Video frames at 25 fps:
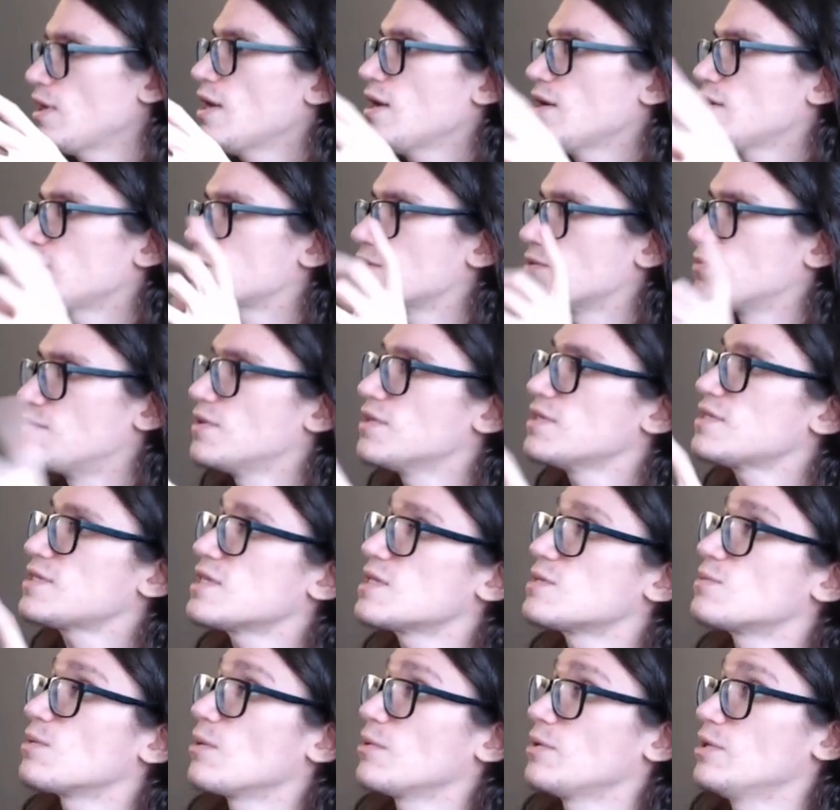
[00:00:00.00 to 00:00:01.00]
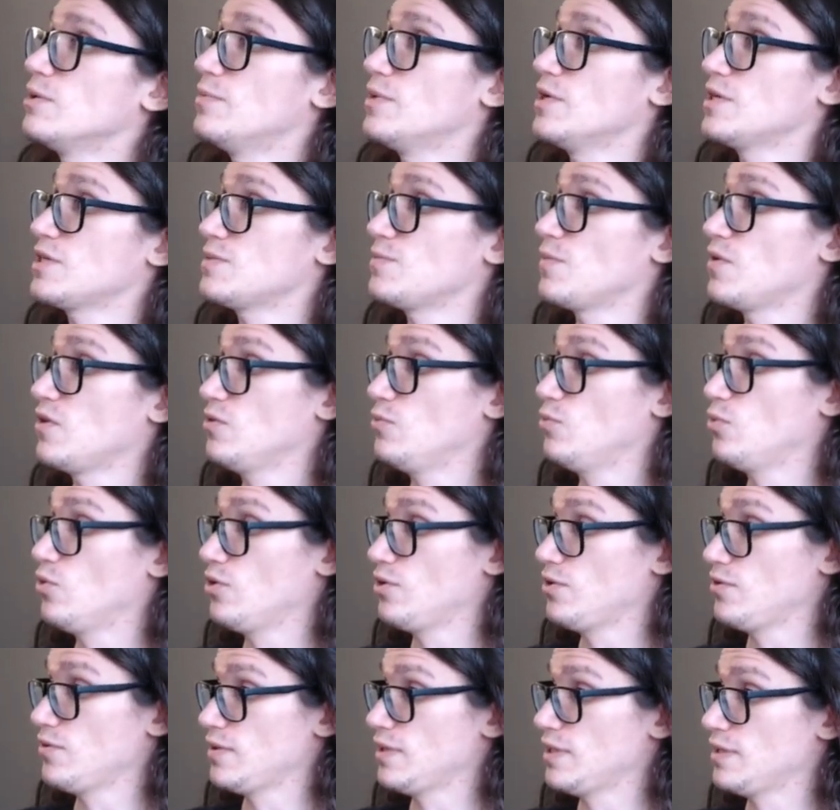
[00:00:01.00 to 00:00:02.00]
So this is probably the best motherboard
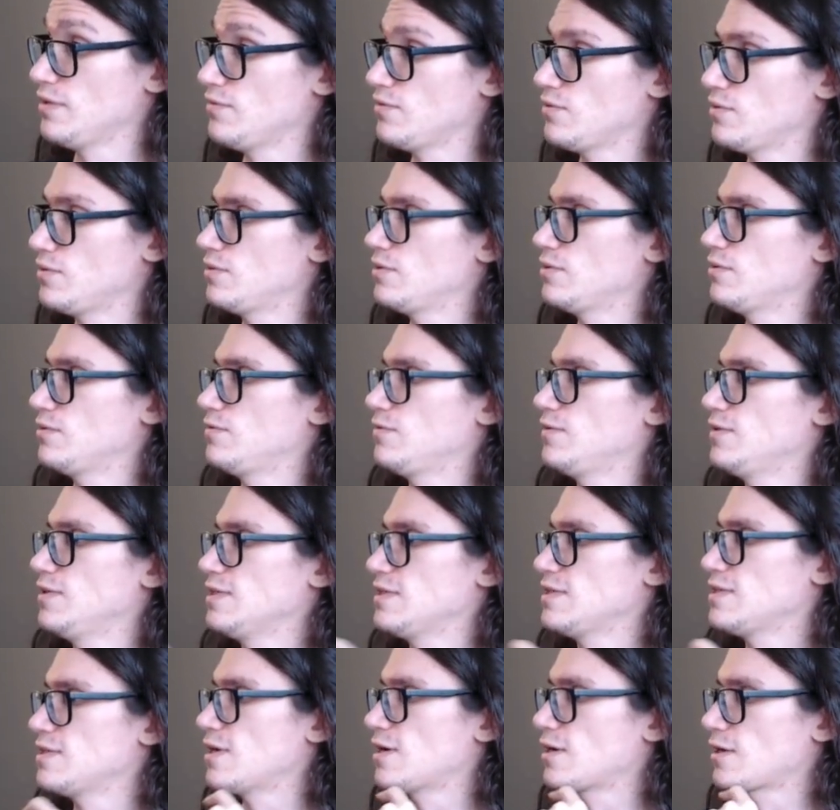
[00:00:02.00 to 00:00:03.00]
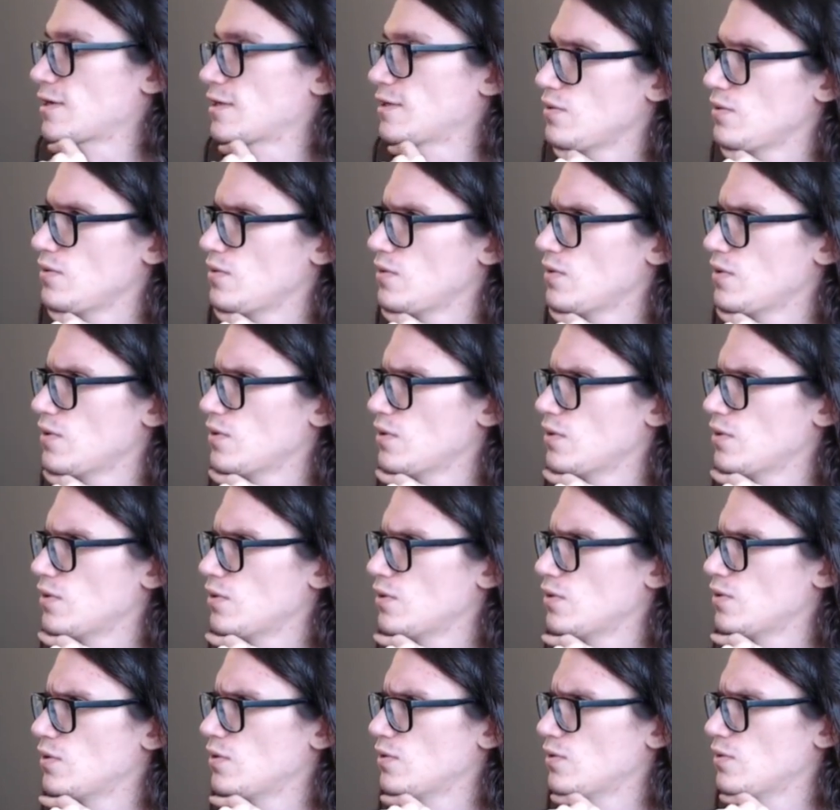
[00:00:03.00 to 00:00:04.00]
you can get for this socket.
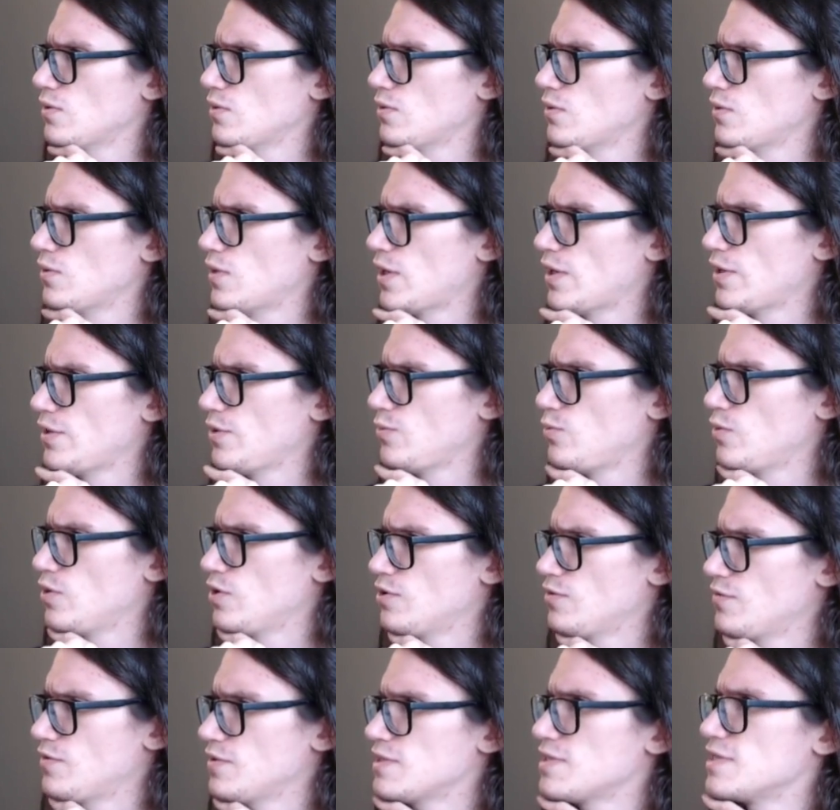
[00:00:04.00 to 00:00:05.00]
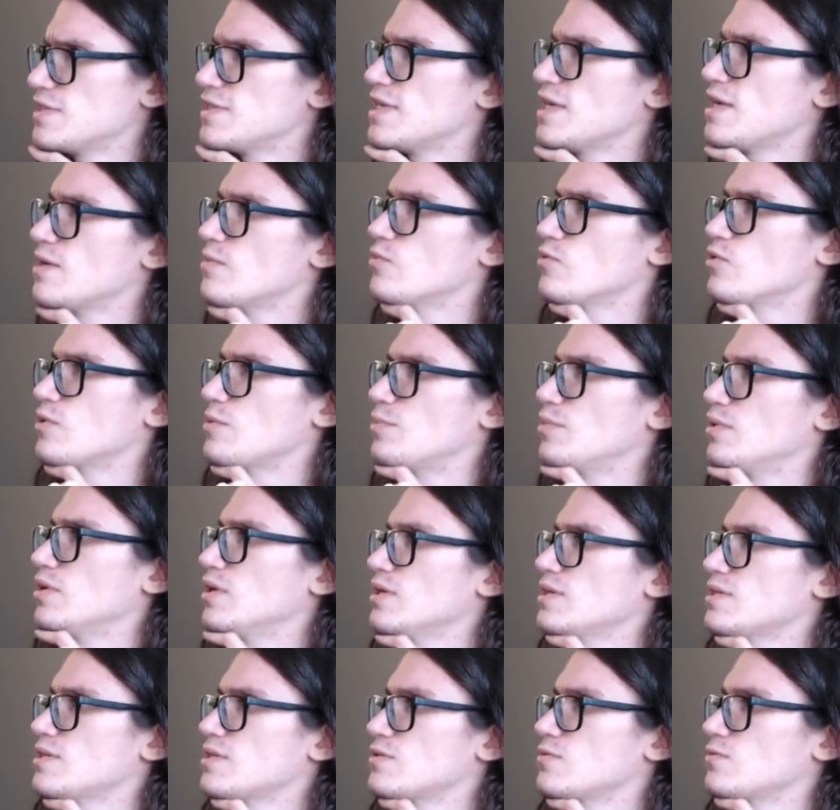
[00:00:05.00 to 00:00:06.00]
I wonder if this is AM3
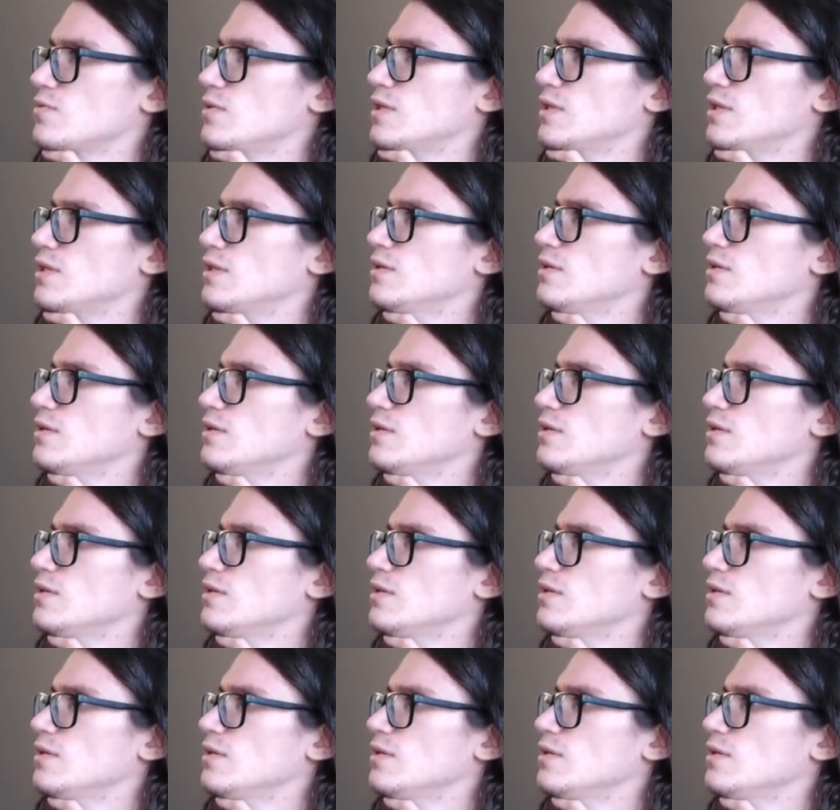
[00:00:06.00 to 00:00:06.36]
Plus as well.